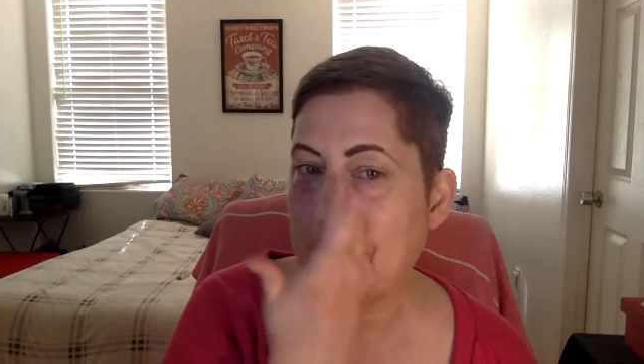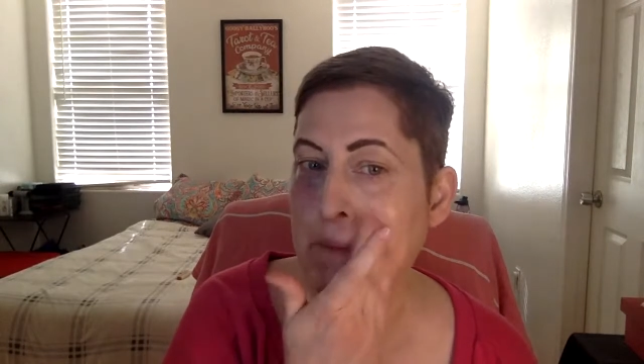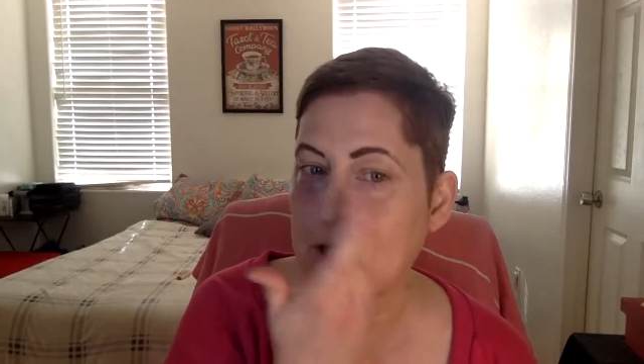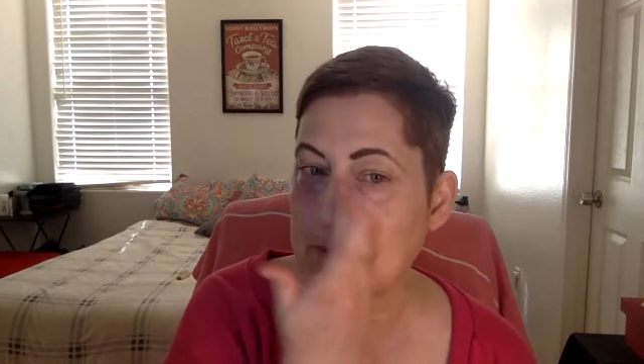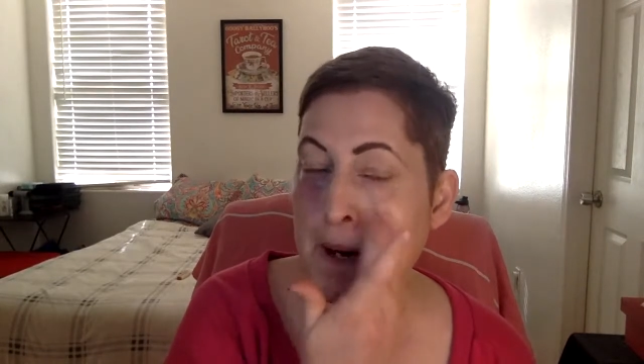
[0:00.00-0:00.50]

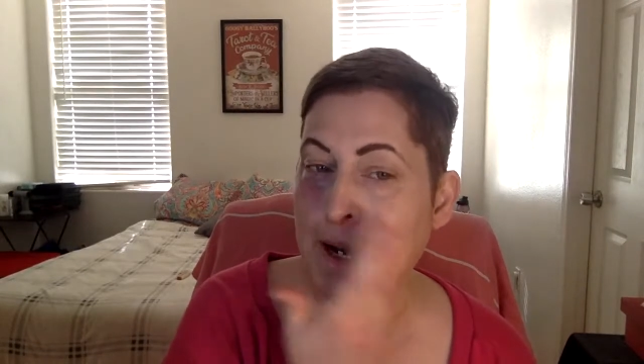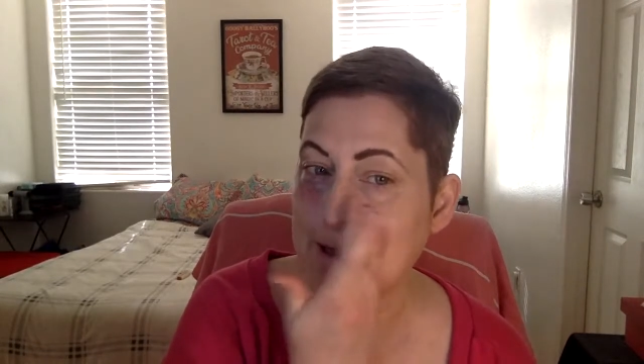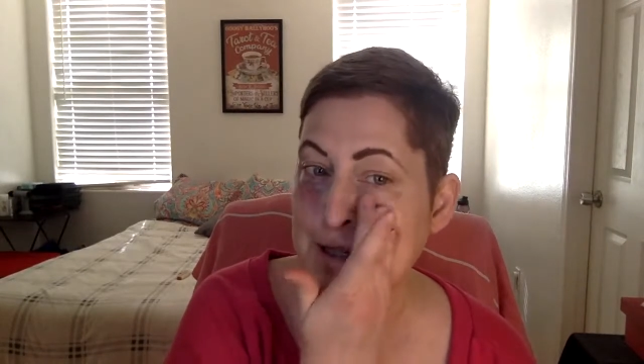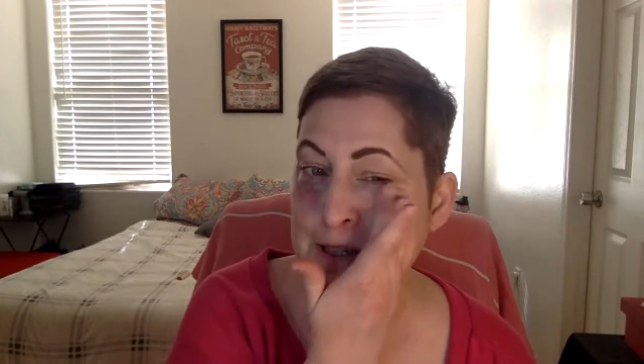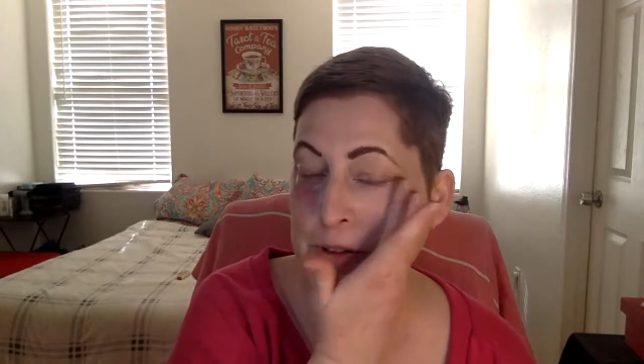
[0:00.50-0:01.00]
than trying
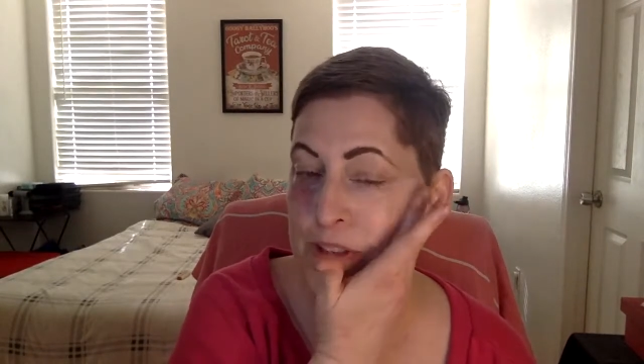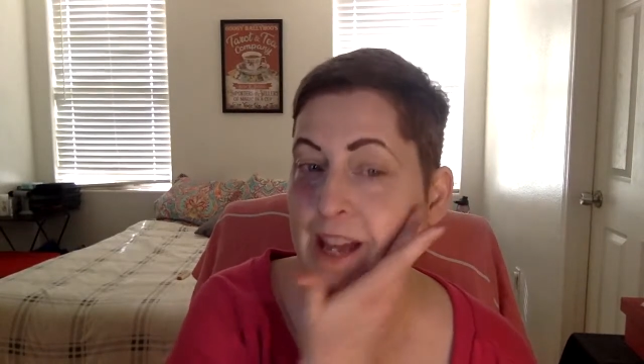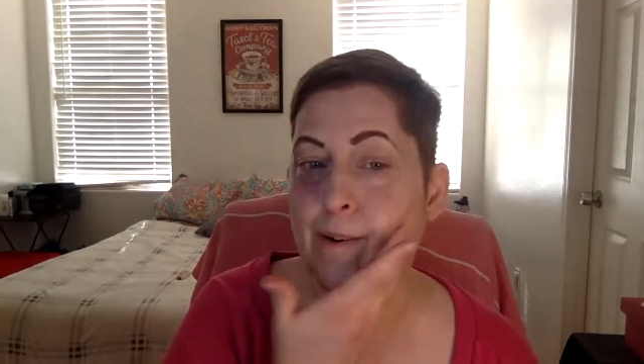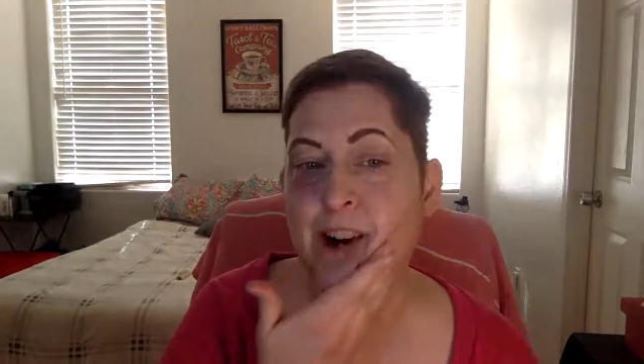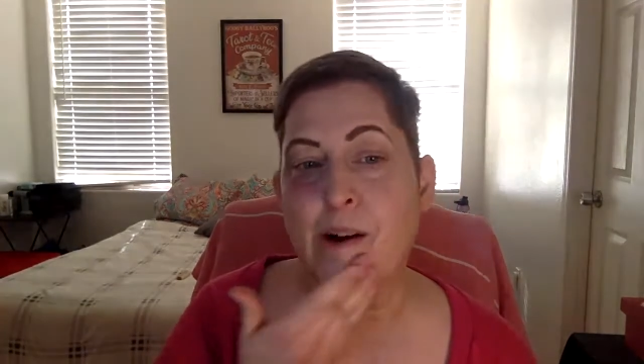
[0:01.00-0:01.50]
to do
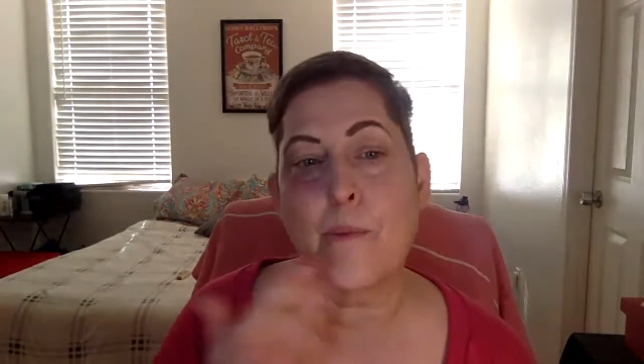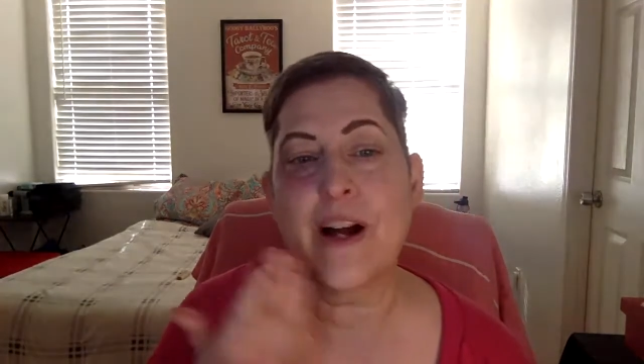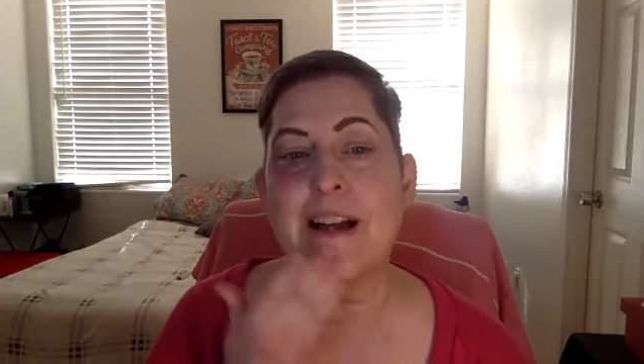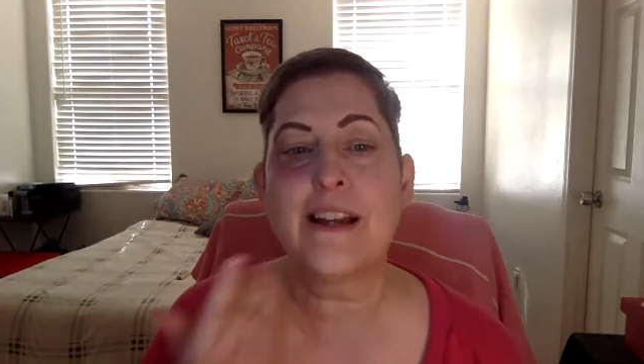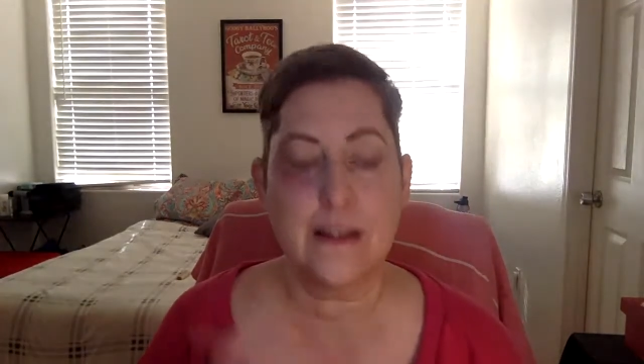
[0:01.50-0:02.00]
that right away.